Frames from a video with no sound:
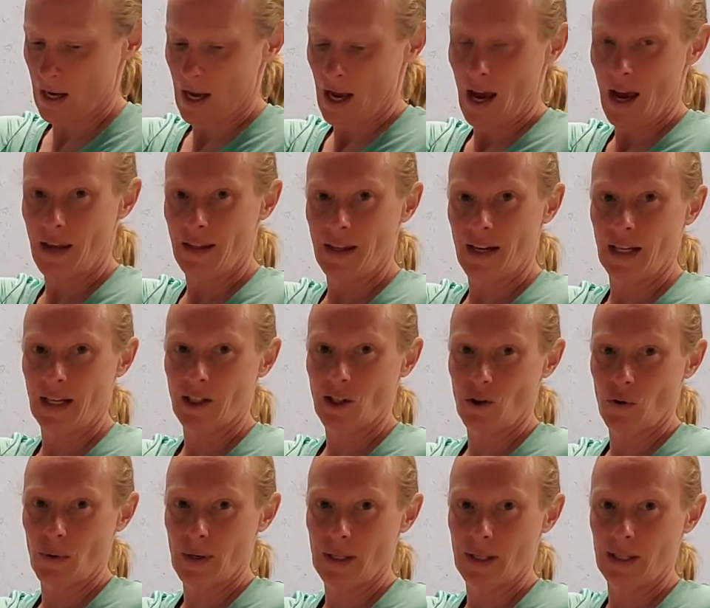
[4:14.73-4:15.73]
and then I
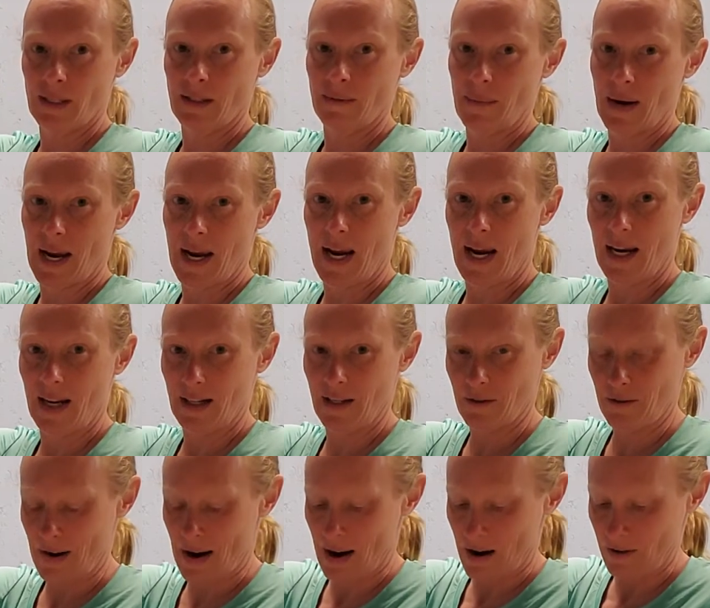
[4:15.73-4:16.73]
twist my hand
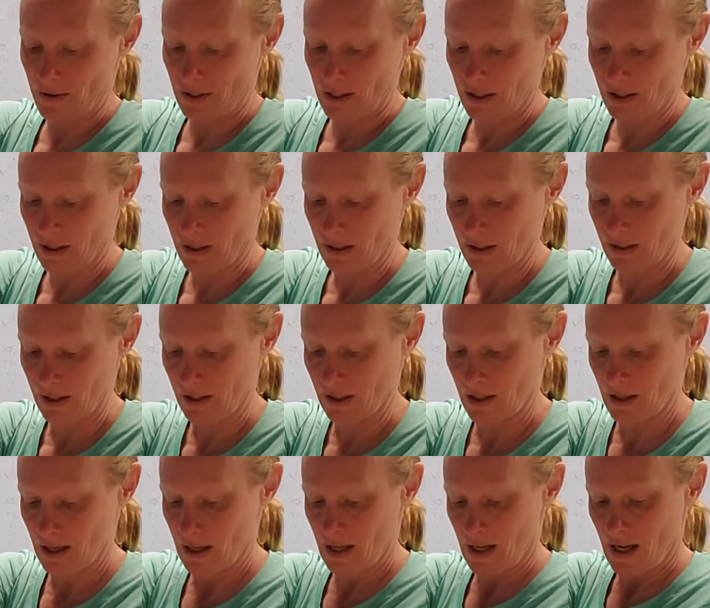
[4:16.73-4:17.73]
around
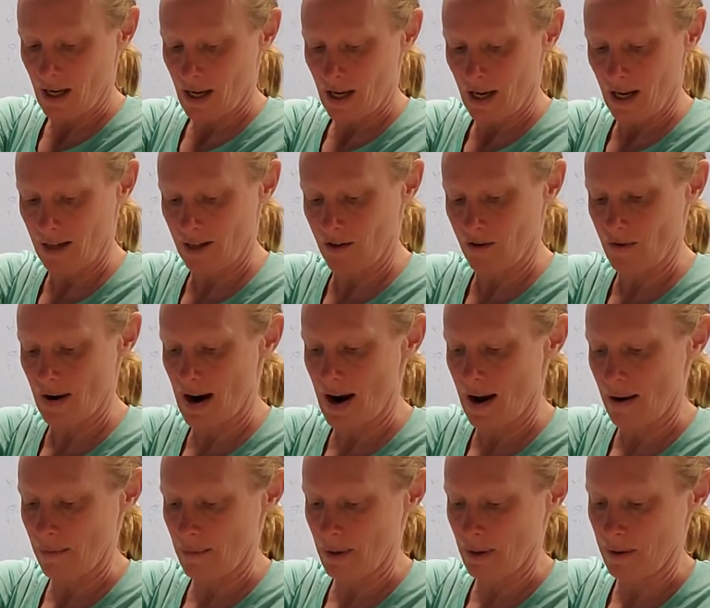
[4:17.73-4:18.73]
and
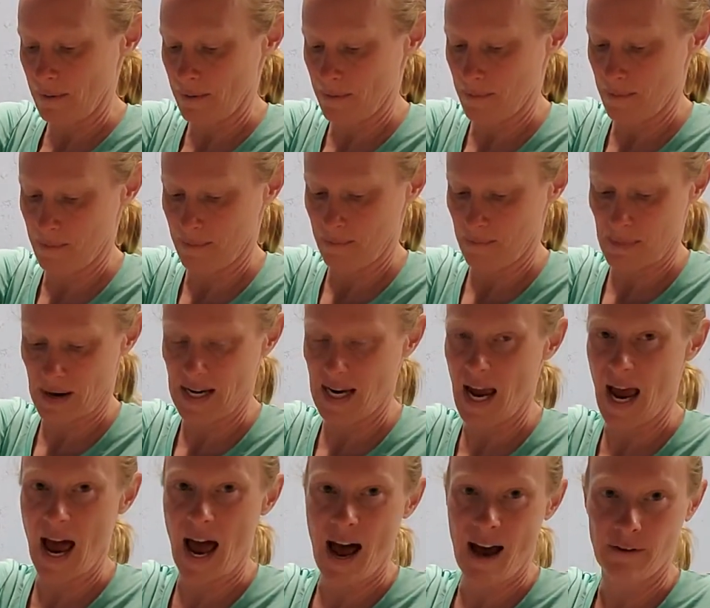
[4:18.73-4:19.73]
grab my
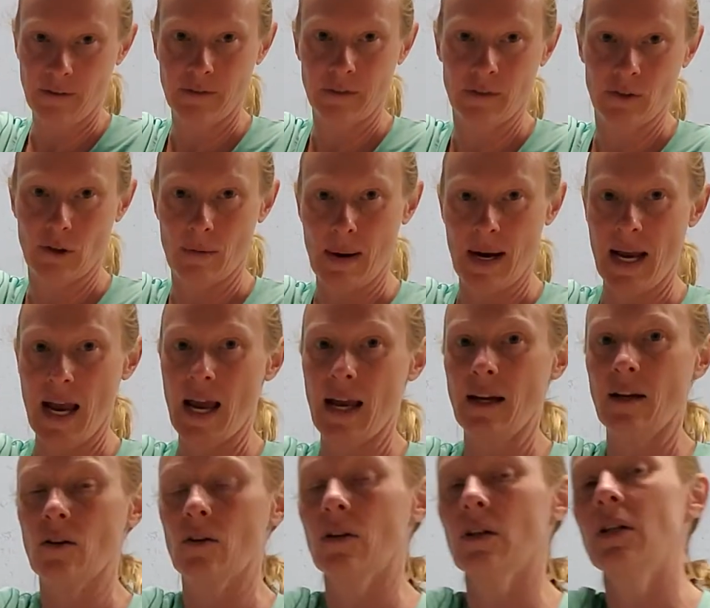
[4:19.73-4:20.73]
calf or my
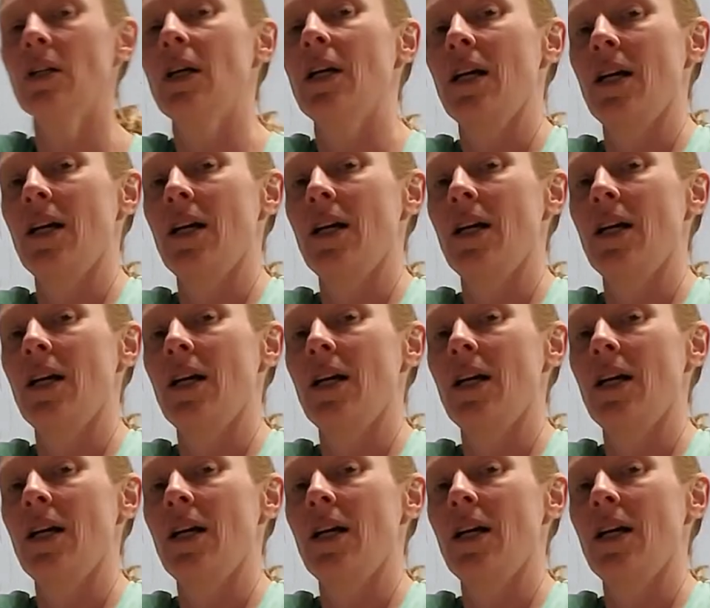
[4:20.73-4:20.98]
ankle.